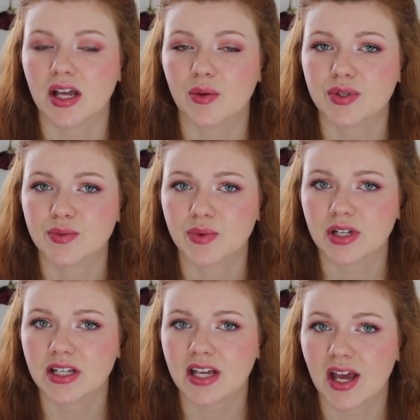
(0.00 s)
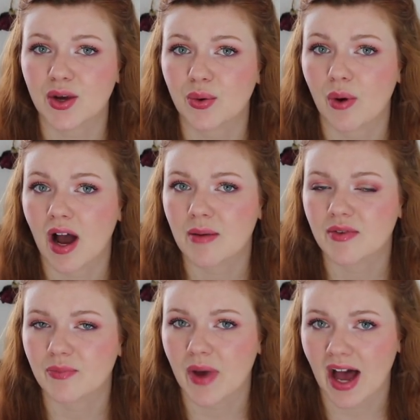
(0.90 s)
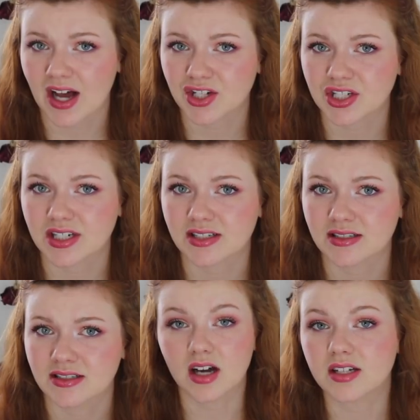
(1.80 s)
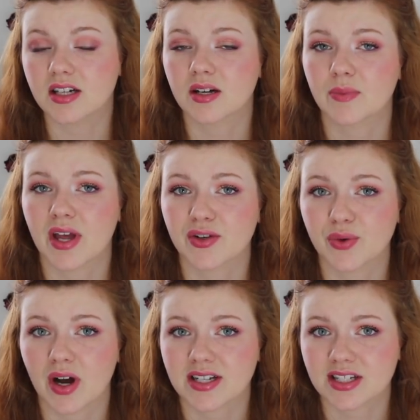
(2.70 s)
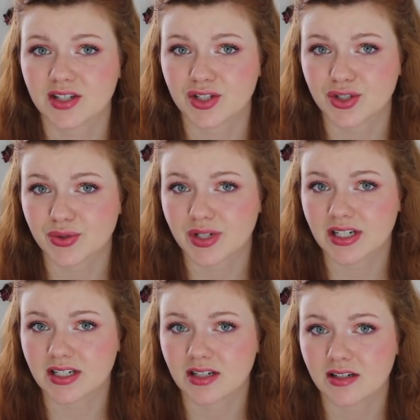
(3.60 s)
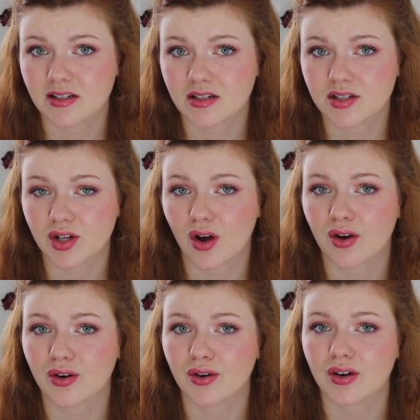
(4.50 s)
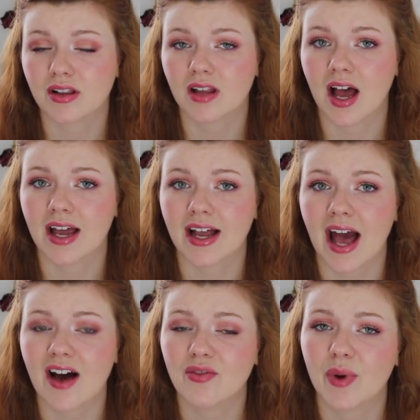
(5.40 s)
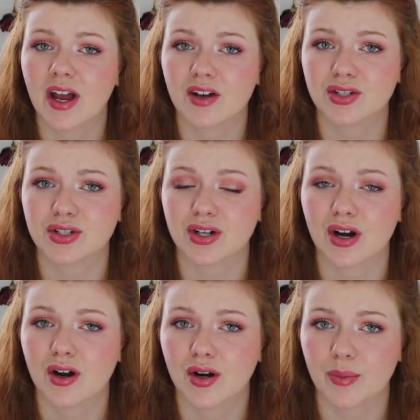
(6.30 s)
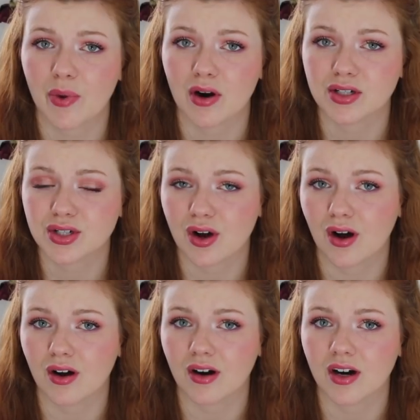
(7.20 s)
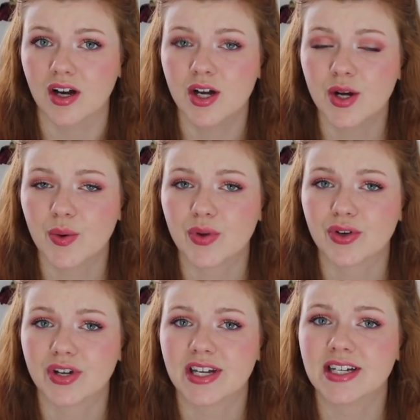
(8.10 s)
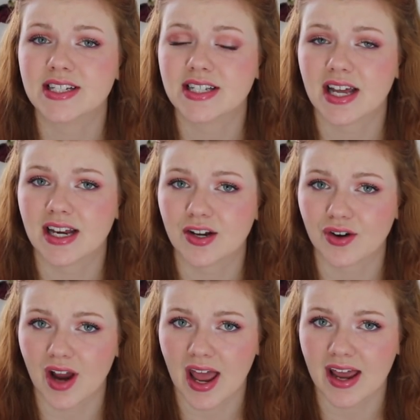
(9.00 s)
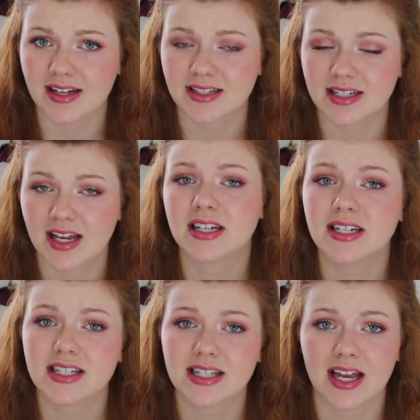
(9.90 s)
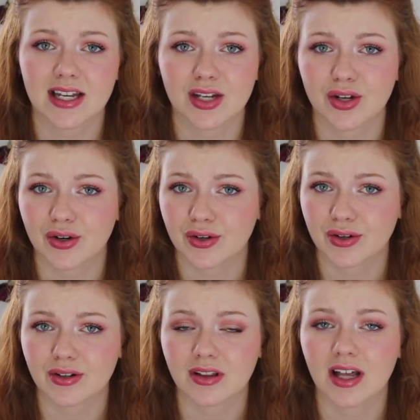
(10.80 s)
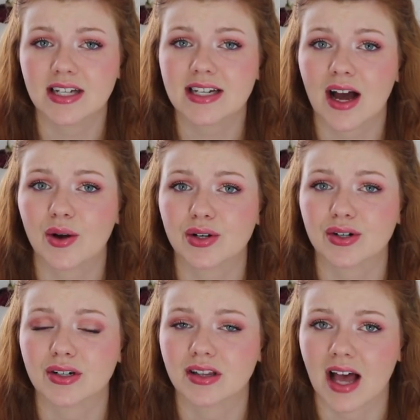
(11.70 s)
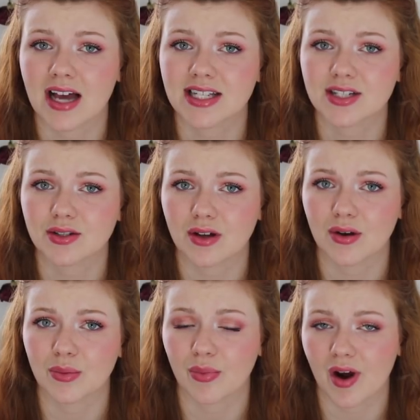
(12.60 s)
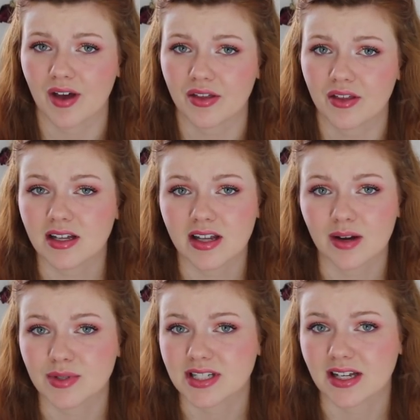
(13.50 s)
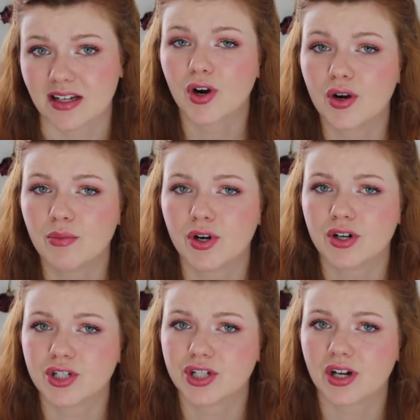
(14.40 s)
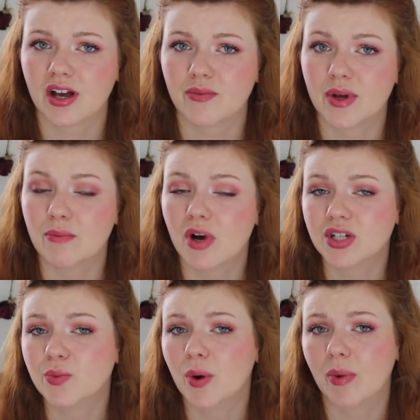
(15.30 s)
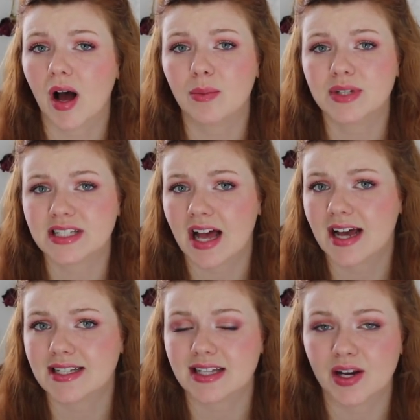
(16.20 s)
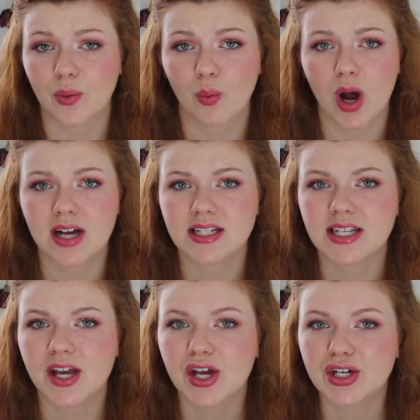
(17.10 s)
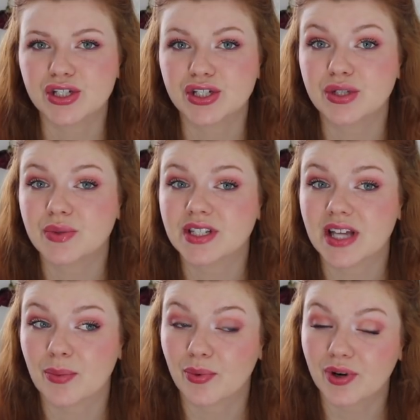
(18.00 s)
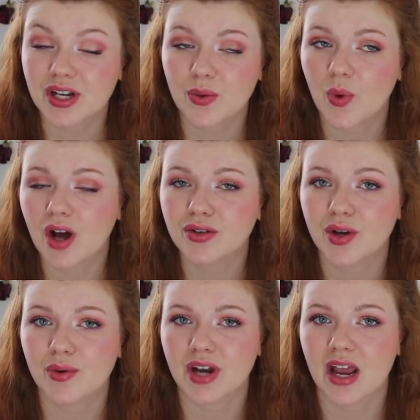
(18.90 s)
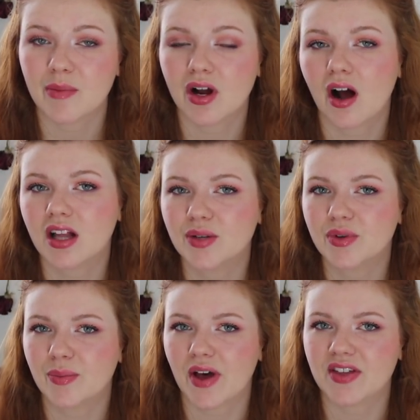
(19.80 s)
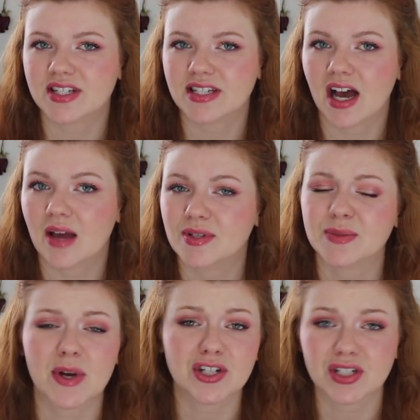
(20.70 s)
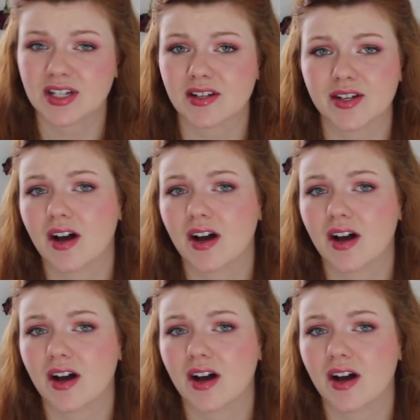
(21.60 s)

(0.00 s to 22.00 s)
It was really a crime of passion. A young man crossing the street saw her lying halfway under her parked car with her keys in her hand. He said he heard her let out her last long breath, and that was it. Her murder should have been much more publicized than it was. She was a pretty well known name in Hollywood by this time, especially in the